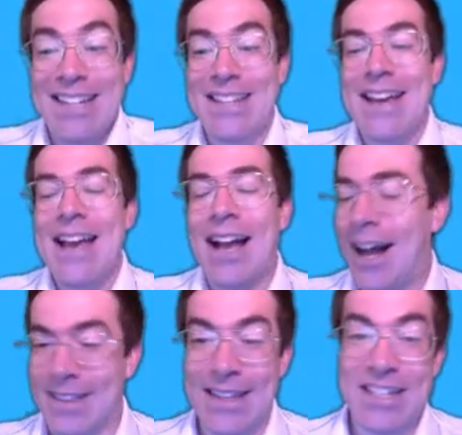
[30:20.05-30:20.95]
and
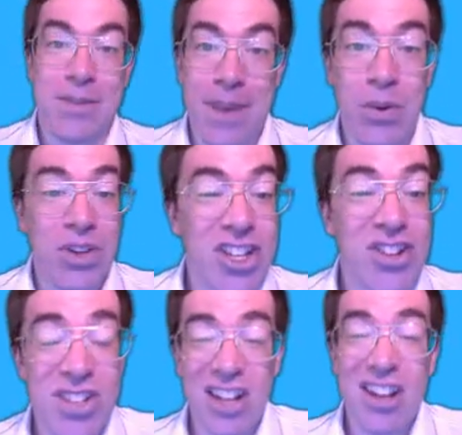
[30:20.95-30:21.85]
I think this is a big
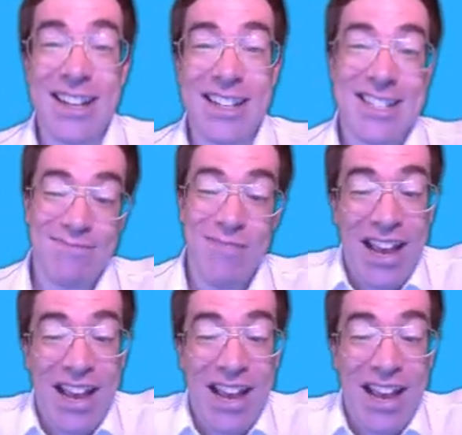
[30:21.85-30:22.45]
one. Use your lights.